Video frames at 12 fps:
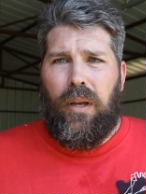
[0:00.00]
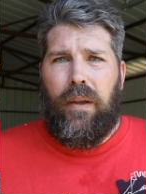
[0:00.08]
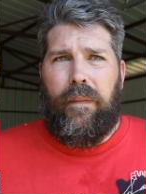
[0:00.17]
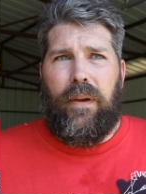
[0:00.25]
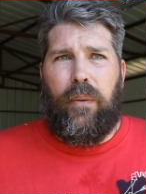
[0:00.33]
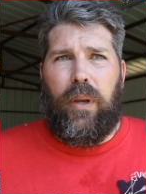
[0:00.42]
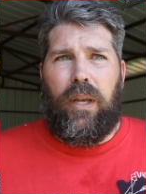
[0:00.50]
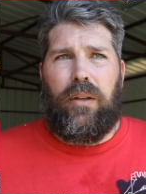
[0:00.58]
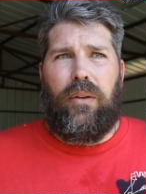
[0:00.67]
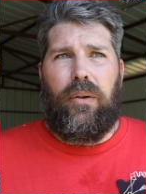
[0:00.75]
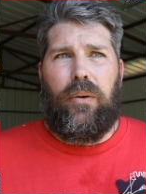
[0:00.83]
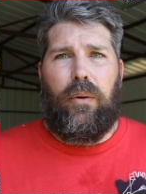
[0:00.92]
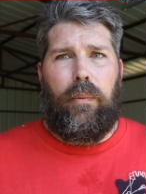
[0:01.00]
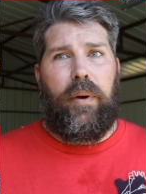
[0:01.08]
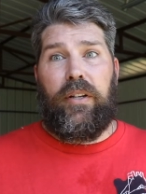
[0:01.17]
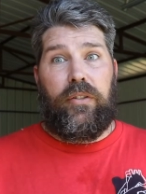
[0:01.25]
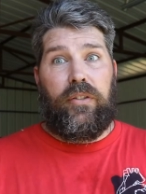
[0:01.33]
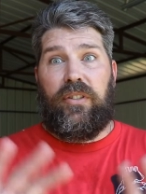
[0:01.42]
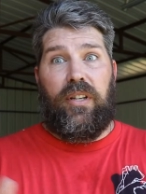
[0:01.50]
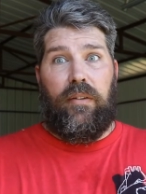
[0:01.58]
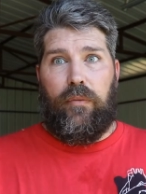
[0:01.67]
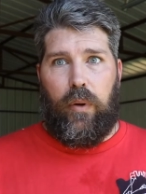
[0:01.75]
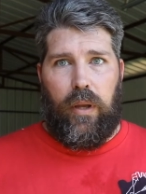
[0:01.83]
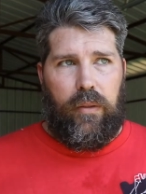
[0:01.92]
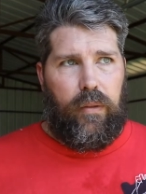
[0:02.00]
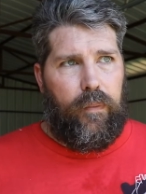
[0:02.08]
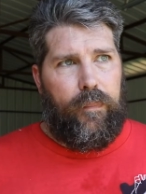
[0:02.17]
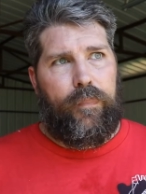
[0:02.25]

that we could do a bunch of stuff with.